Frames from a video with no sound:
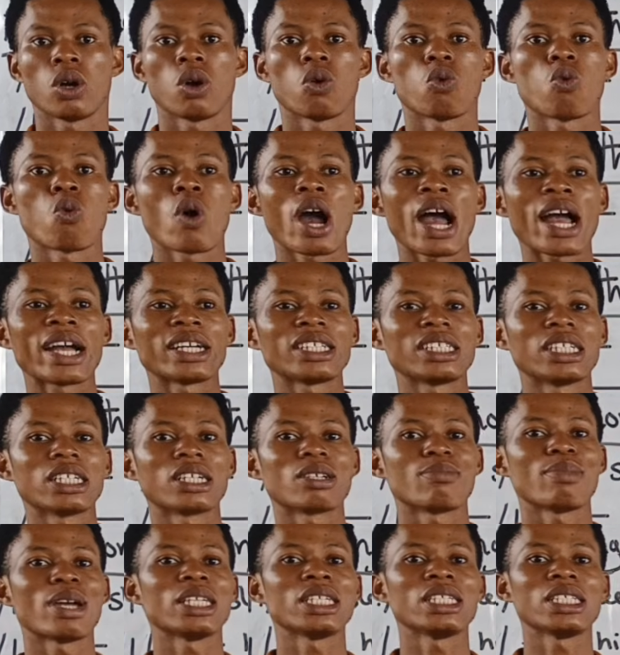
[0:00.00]
while the
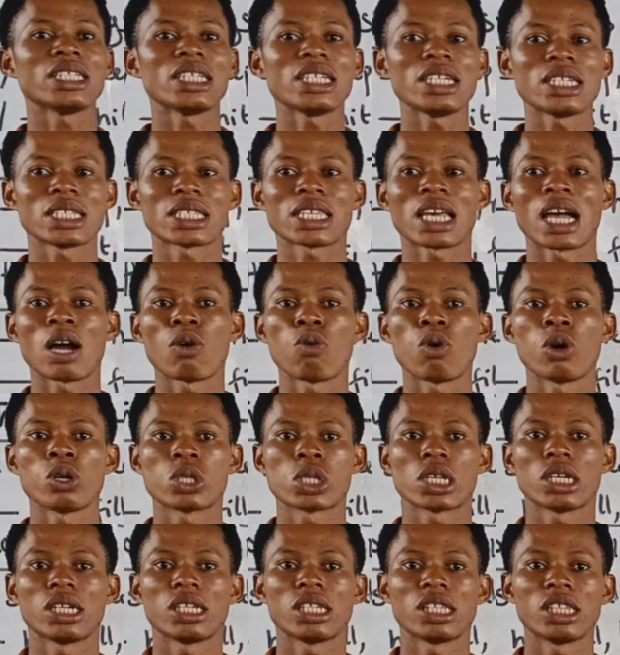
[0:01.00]
remaining 8 are
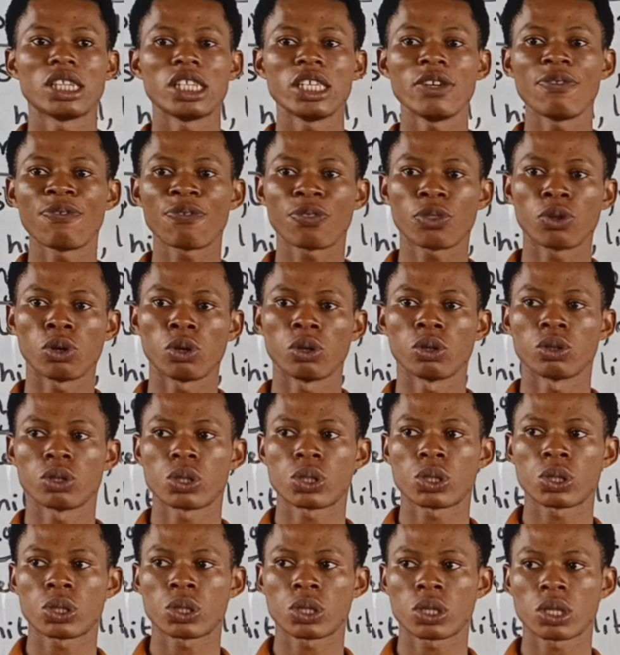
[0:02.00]
what?
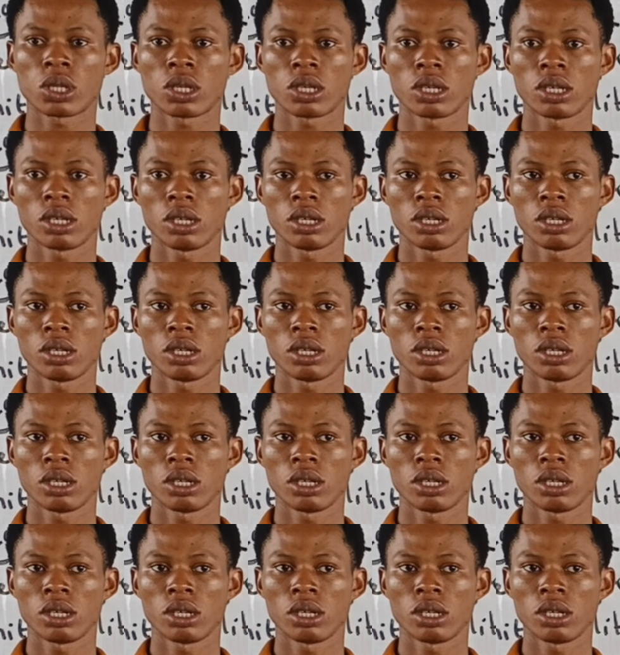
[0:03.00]
Diphthongs.